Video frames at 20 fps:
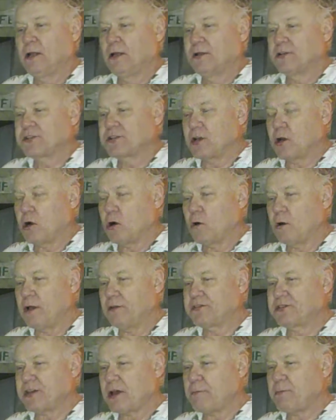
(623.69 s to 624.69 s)
So if
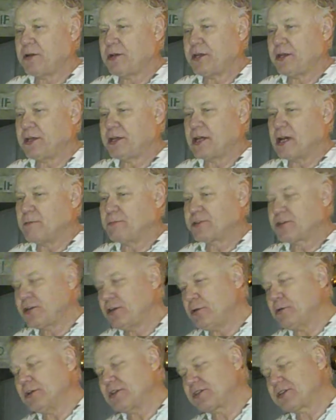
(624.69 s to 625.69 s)
somebody comes to
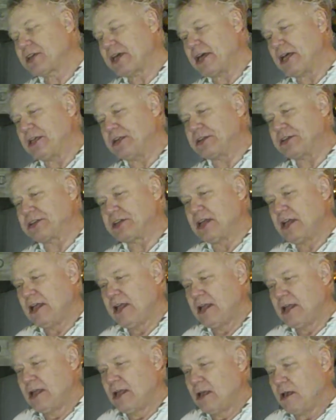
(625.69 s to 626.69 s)
you and says,
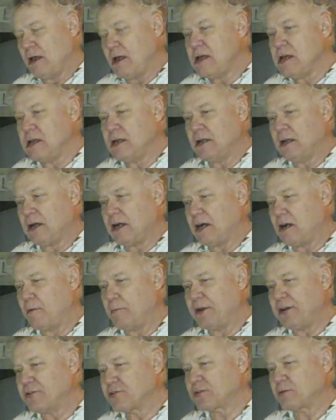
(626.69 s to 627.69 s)

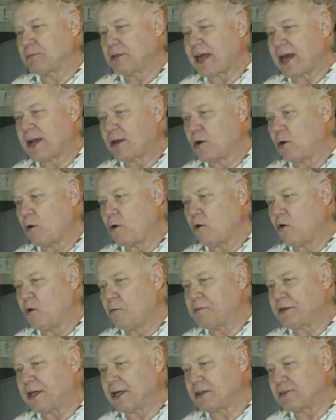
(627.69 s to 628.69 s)
here's a black hole,
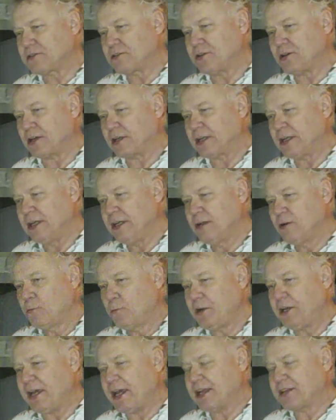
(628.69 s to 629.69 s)
because look,
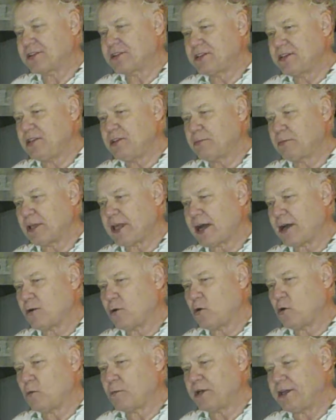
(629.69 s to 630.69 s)
we can't see the black
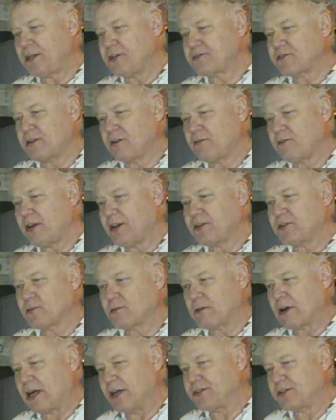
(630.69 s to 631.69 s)
hole, but here's an event
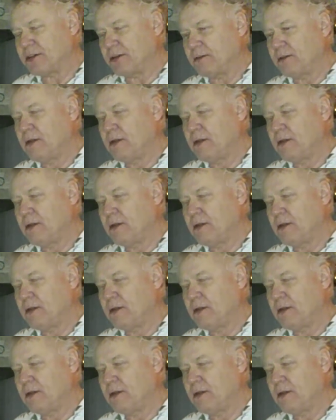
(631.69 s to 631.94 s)
horizon.